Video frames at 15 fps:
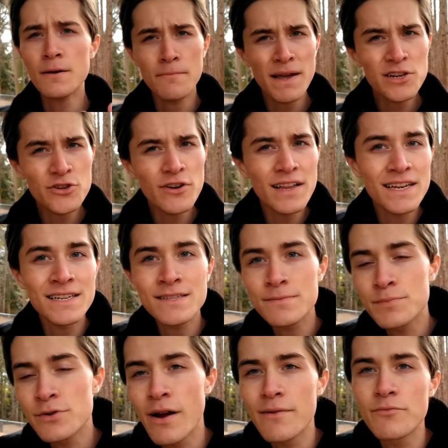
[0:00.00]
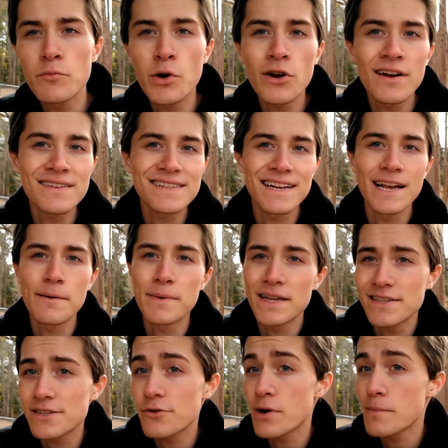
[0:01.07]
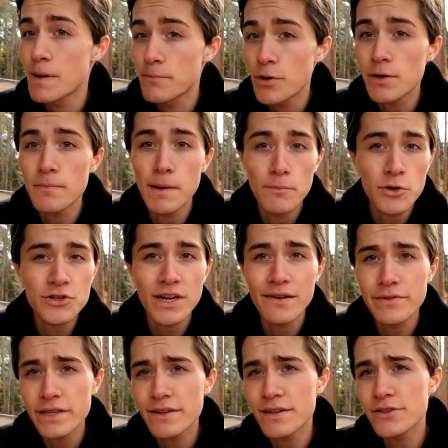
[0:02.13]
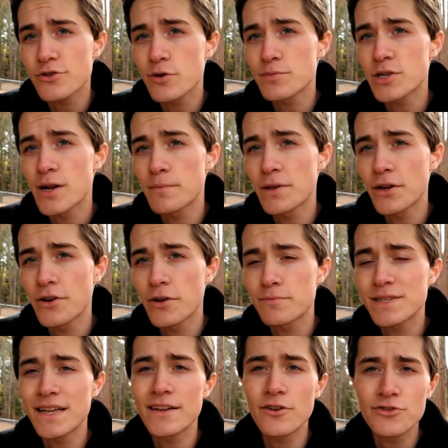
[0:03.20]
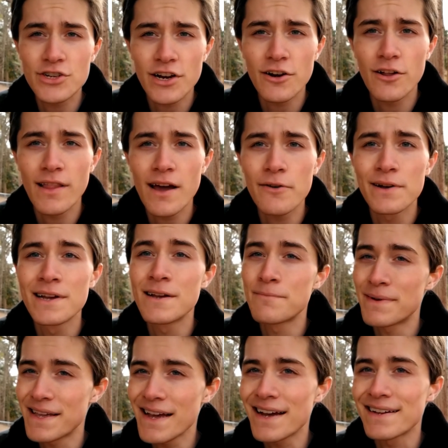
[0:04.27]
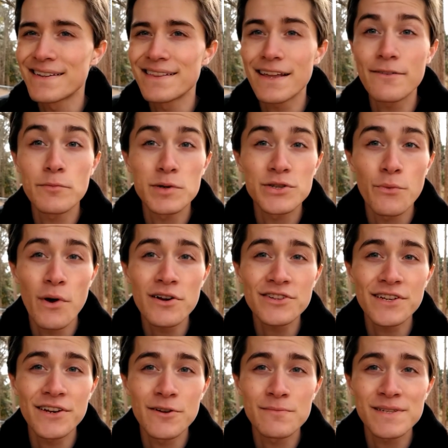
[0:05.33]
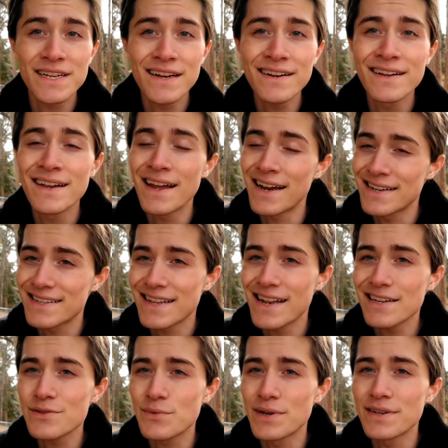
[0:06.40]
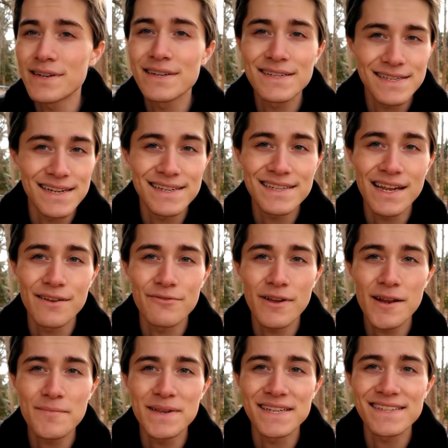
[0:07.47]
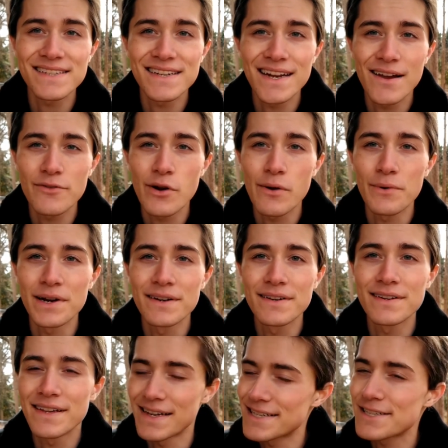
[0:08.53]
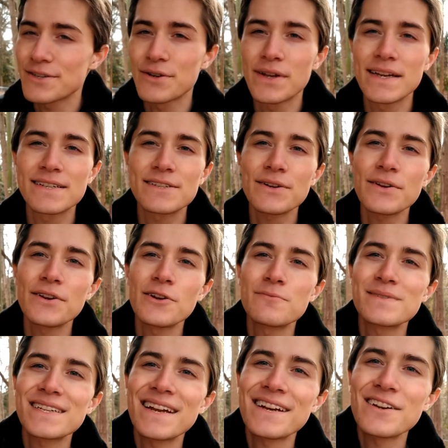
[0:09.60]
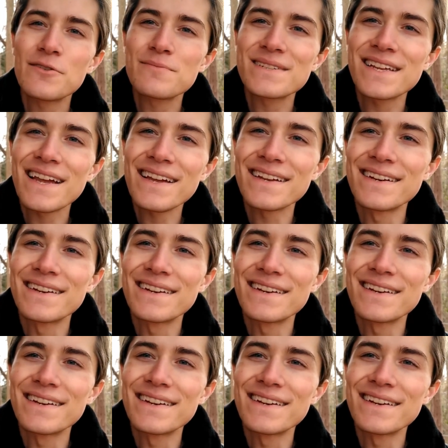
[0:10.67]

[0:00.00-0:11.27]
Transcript: Make sure to like and subscribe for more content. I got my Instagram, my book, my merch, everything in the description down below, you know what I'm saying? Go check it all out. But yeah, thank you very much for watching, you know what I'm saying? And until the next one, stay safe and peace and have a great one. Yes, sir, you know what I'm saying?